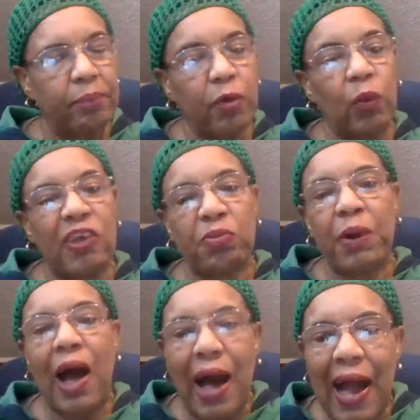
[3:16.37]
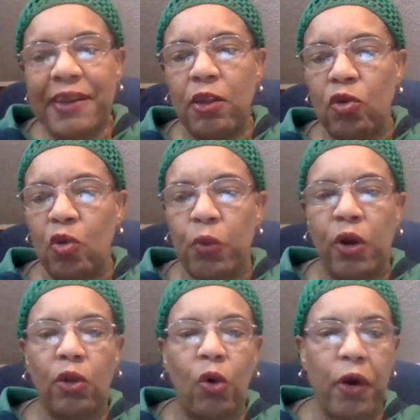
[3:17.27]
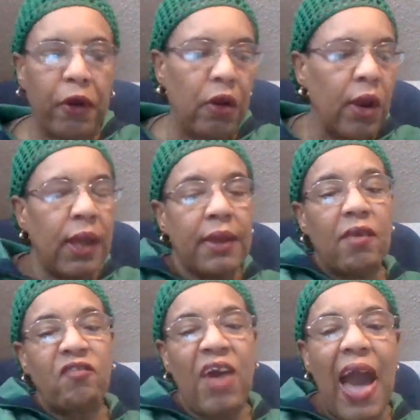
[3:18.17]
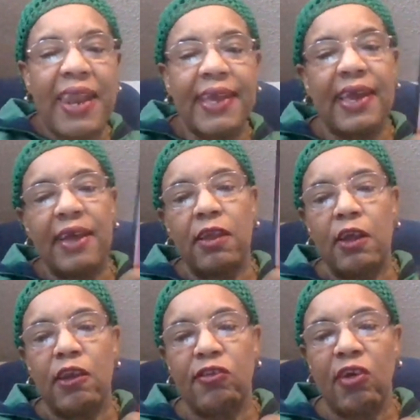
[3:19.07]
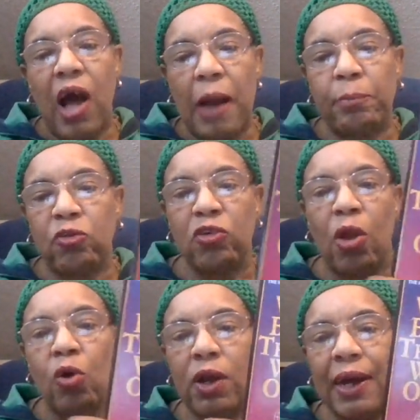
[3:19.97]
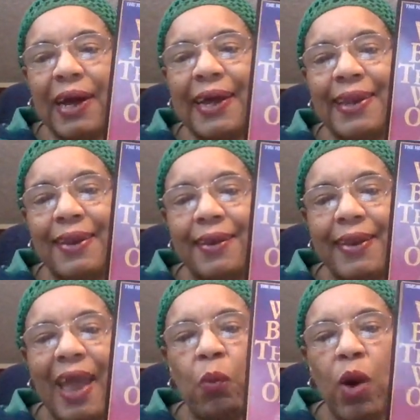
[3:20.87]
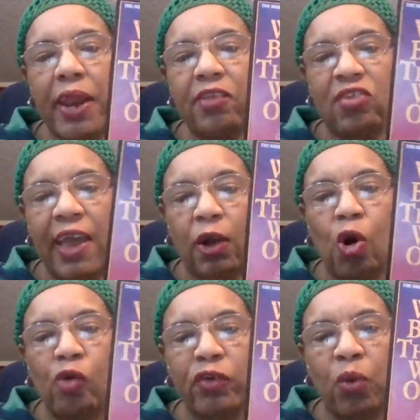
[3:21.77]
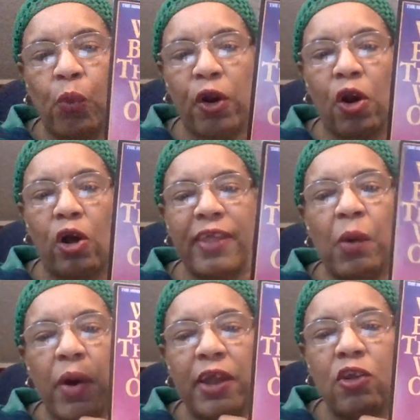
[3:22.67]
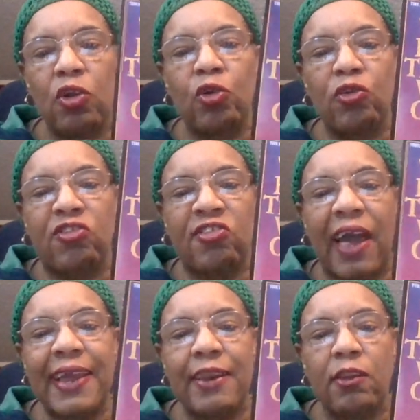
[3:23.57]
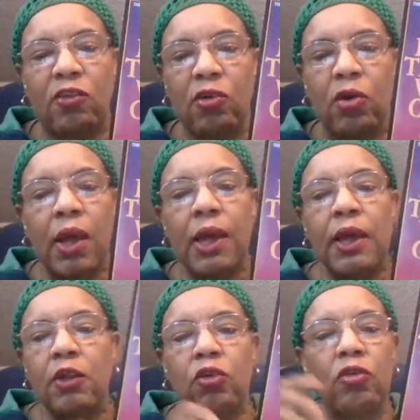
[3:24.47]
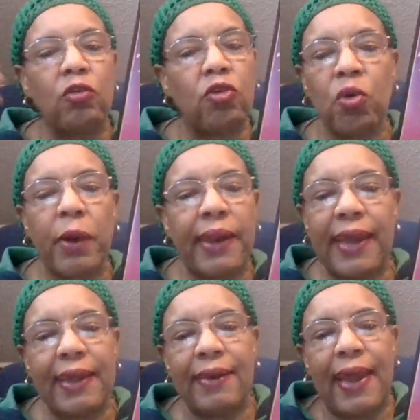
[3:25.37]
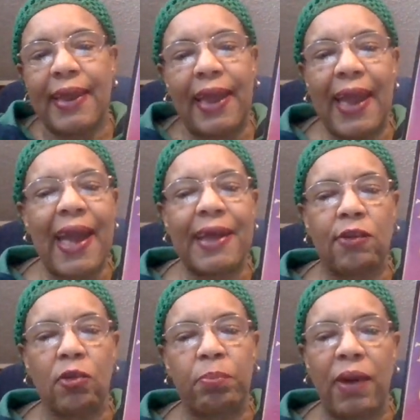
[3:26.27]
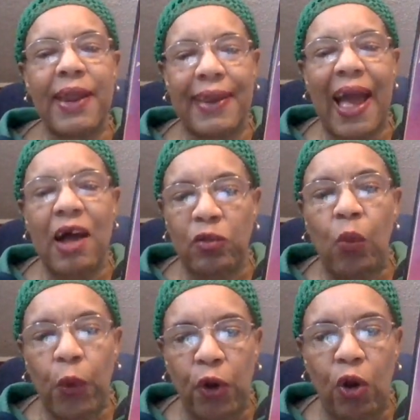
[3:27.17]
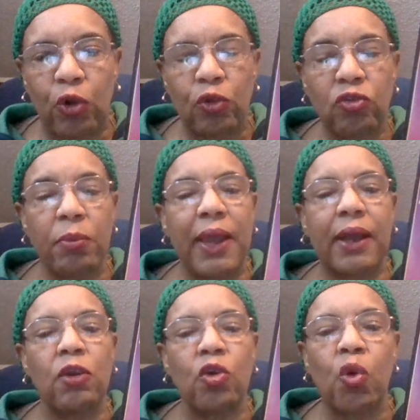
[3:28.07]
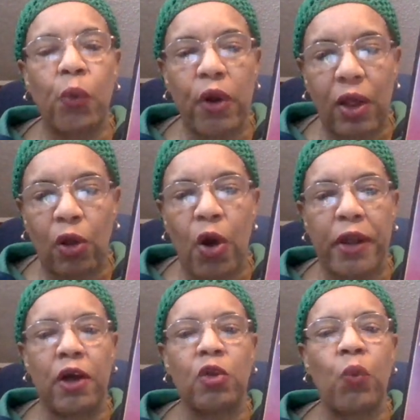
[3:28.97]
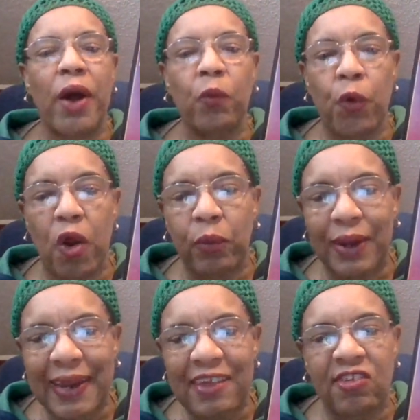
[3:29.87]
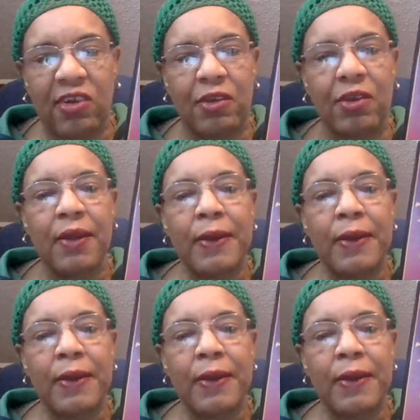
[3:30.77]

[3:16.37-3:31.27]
What's Behind the New World Order. The Vatican is up to no good. They want to take over the world. They want to use Satan to do what they can to bring down the world, to make a new world order, one world religion.